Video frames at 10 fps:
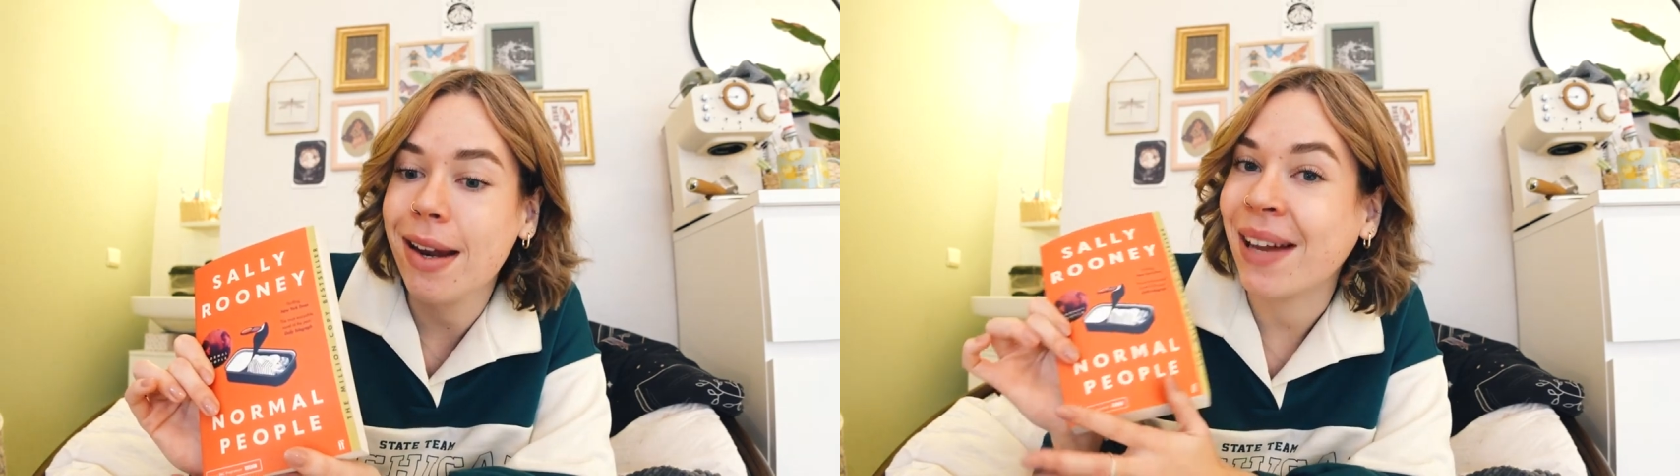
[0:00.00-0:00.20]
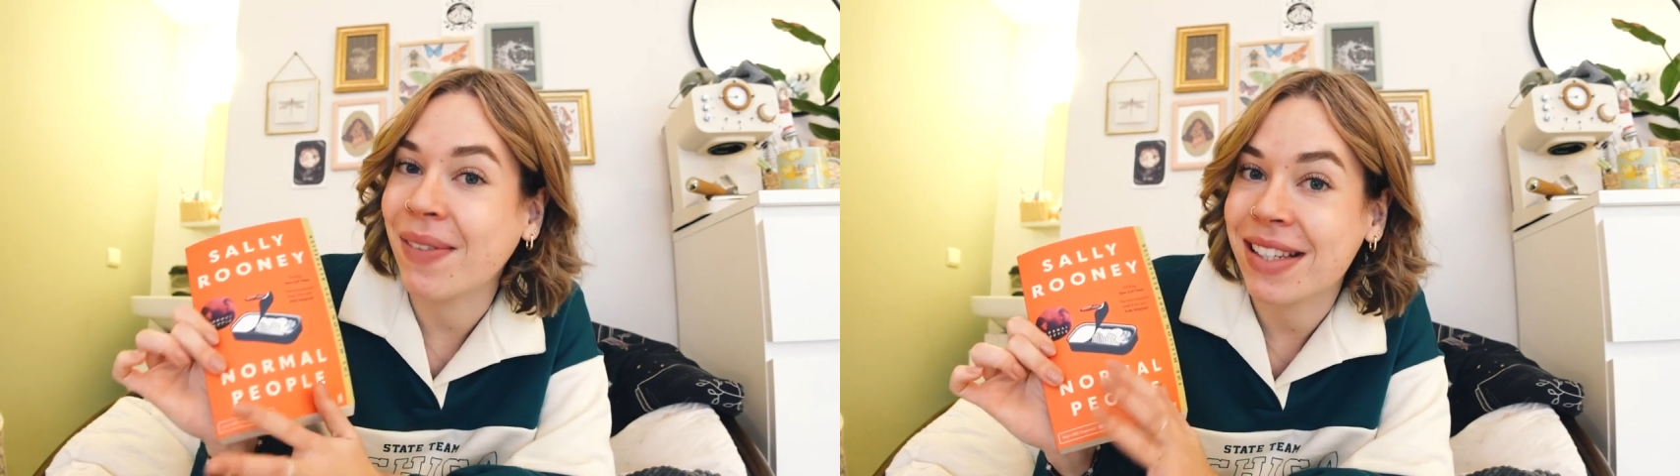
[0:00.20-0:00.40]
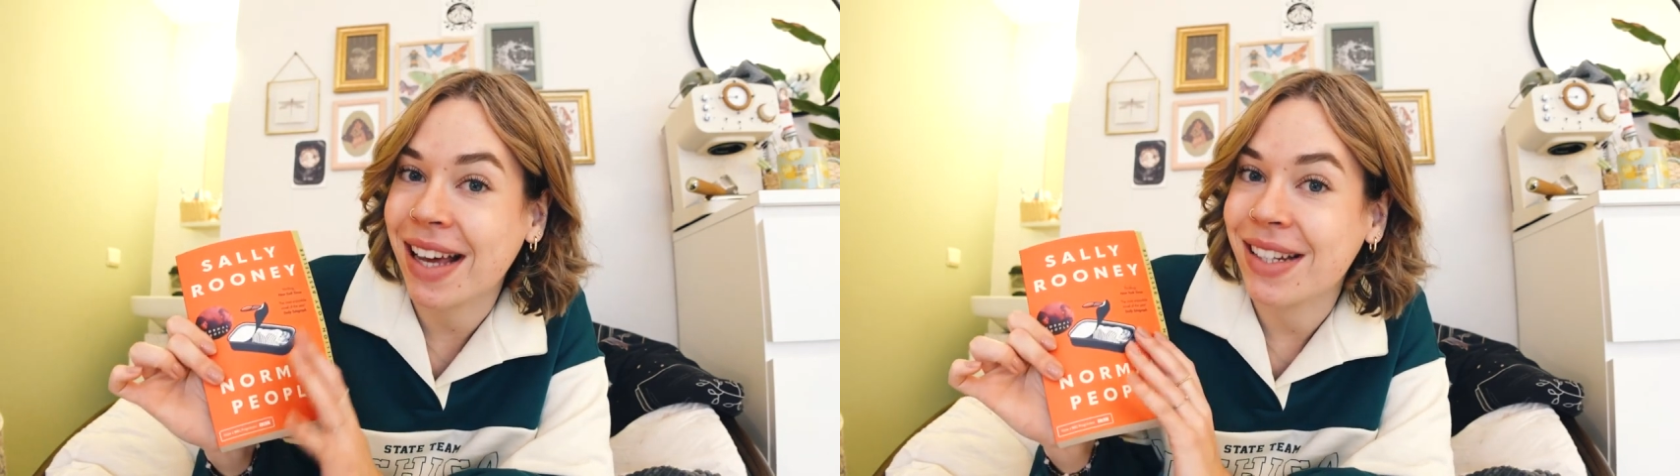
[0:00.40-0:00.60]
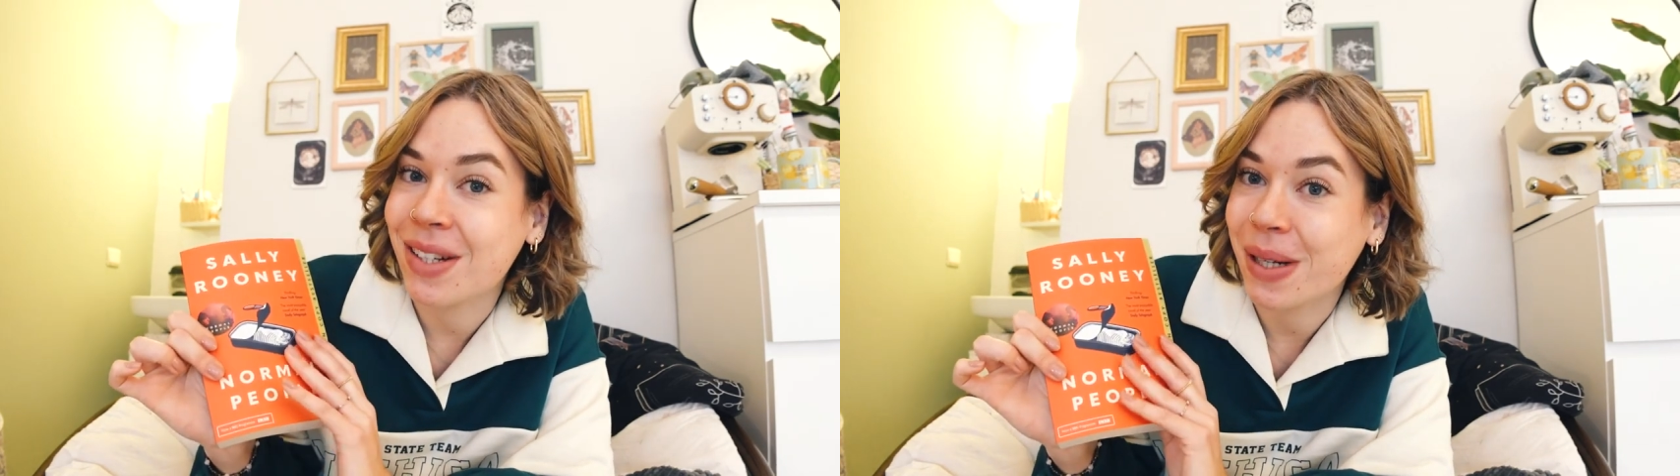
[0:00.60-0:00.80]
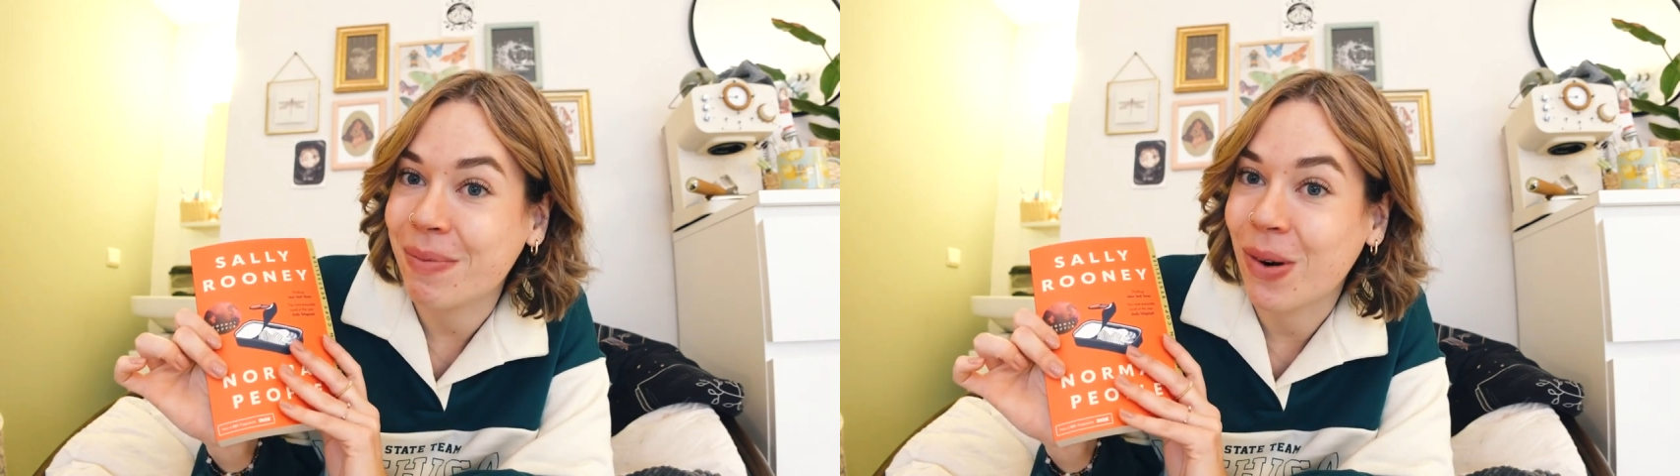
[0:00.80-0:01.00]
and I'm excited
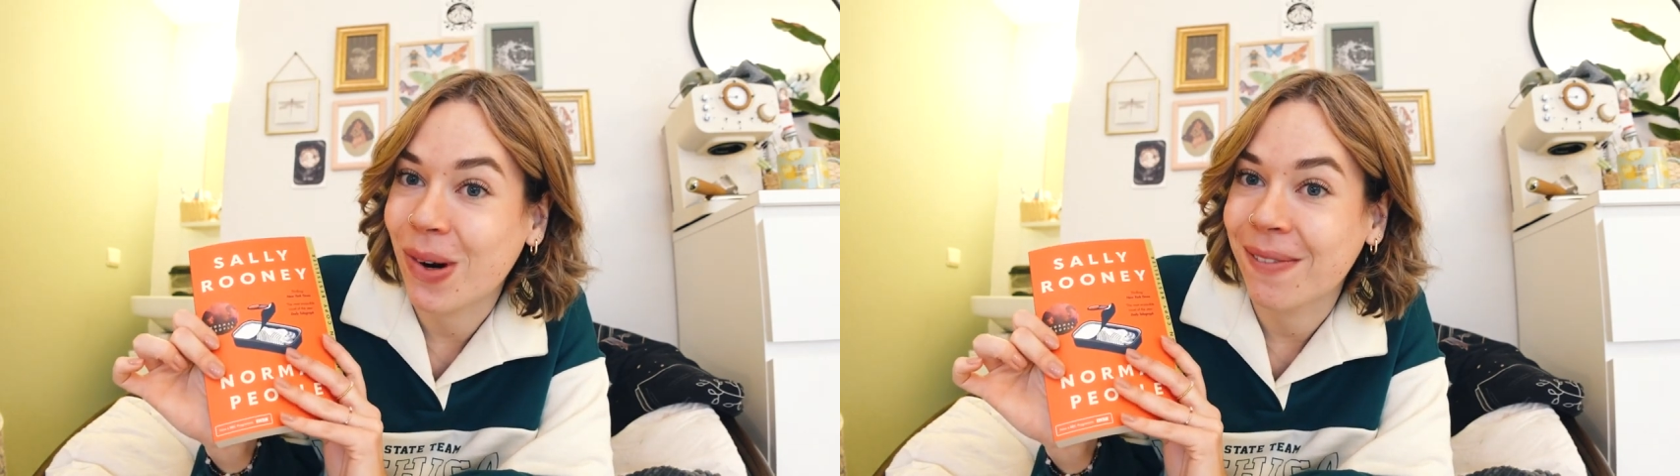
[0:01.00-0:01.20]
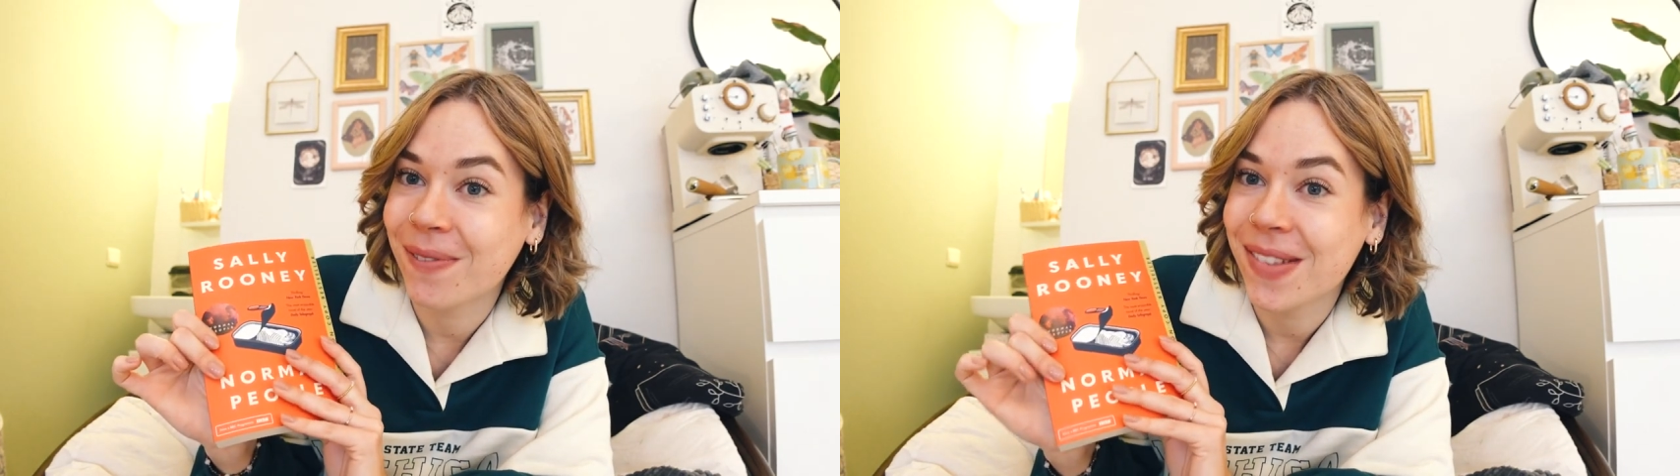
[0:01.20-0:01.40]
to read more.